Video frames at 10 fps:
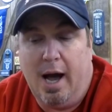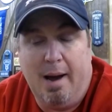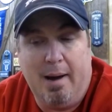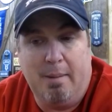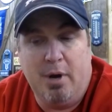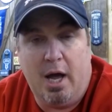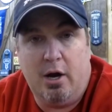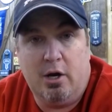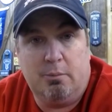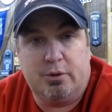I'm not
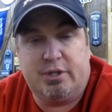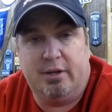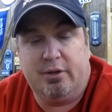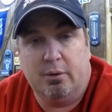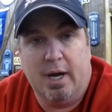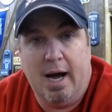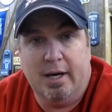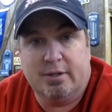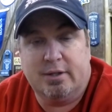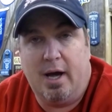100% though,
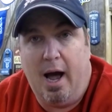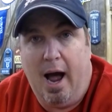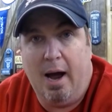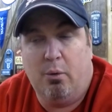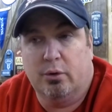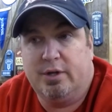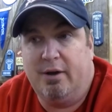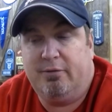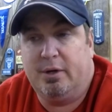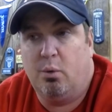guys. I will
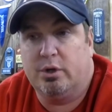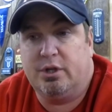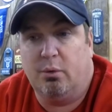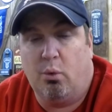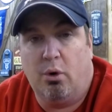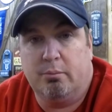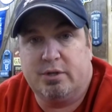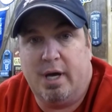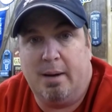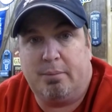definitely, once it
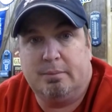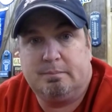warms up,